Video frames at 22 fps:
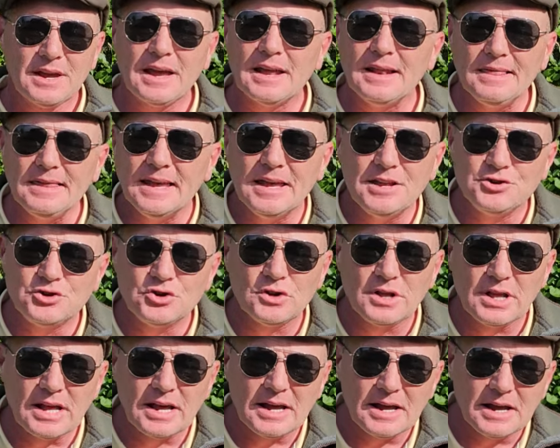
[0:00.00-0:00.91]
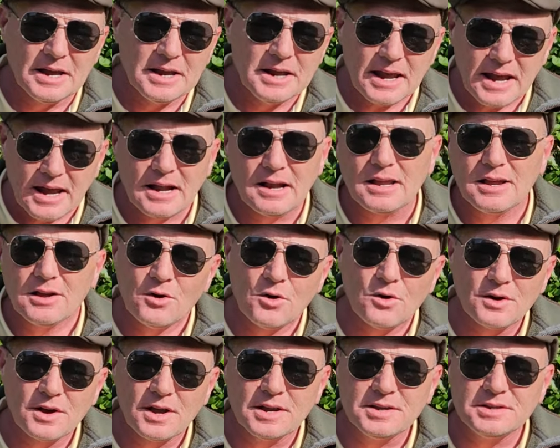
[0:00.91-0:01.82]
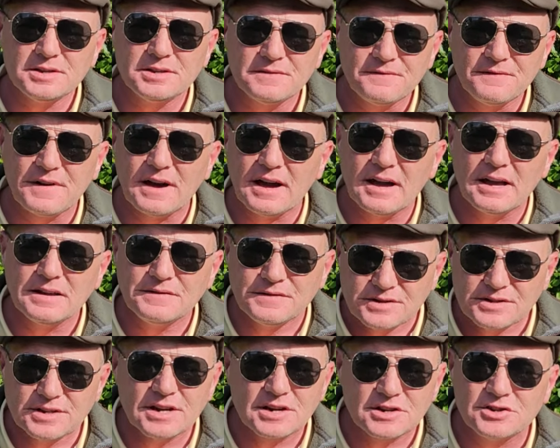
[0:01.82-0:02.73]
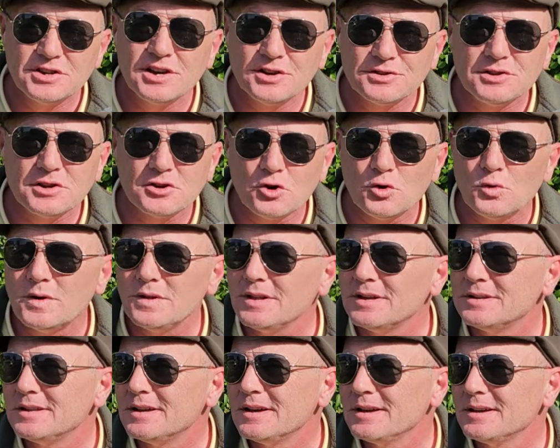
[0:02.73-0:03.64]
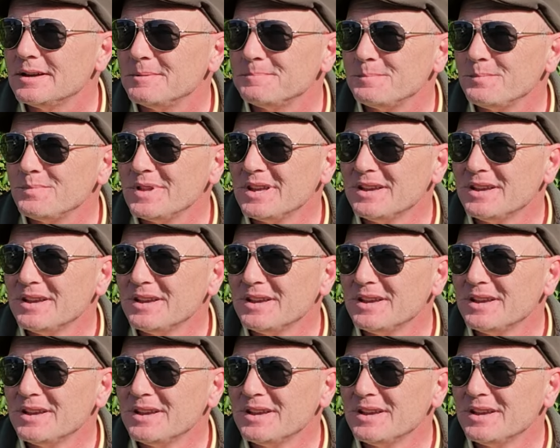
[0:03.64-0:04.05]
in late July, early August, 5, 6 years ago at Ladaya.